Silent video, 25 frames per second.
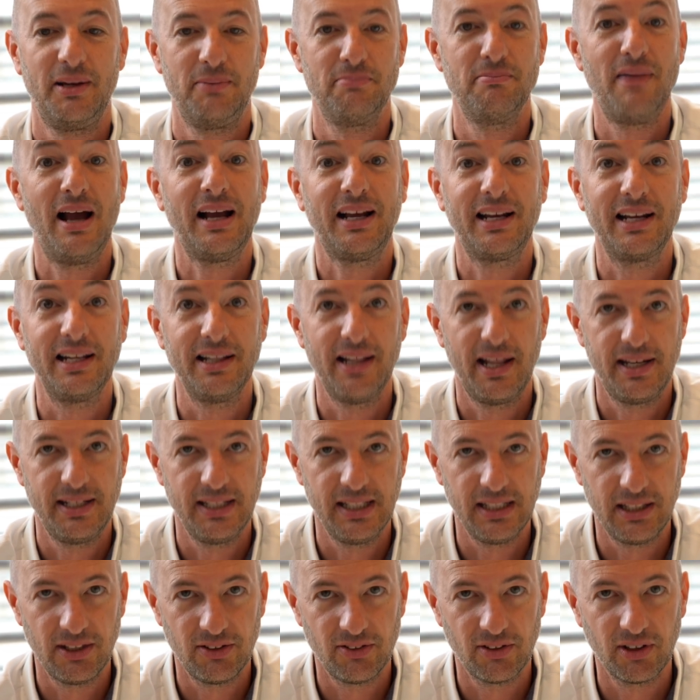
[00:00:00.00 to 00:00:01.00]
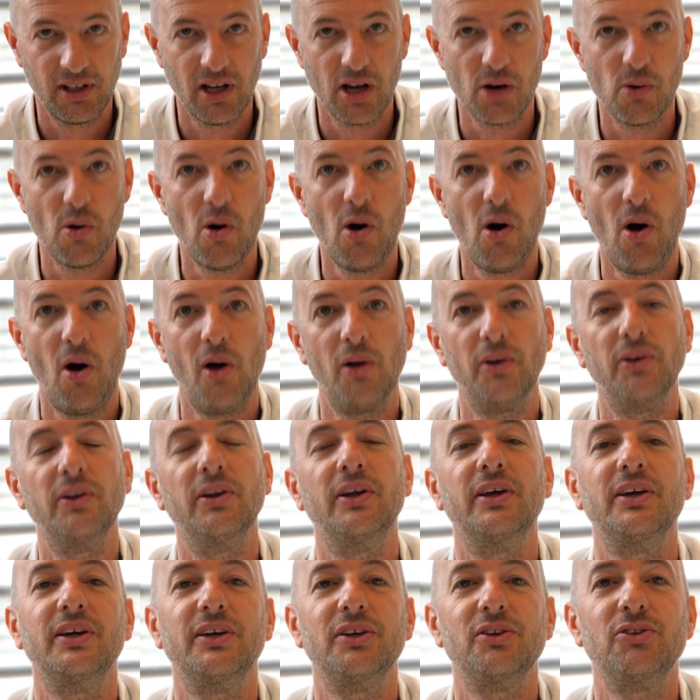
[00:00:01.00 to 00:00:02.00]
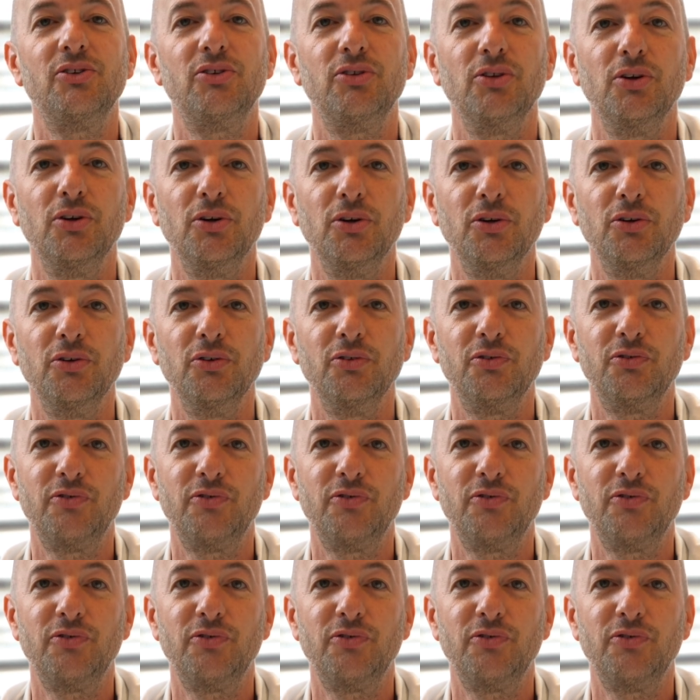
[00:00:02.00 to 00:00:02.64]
Macri then needed to go on to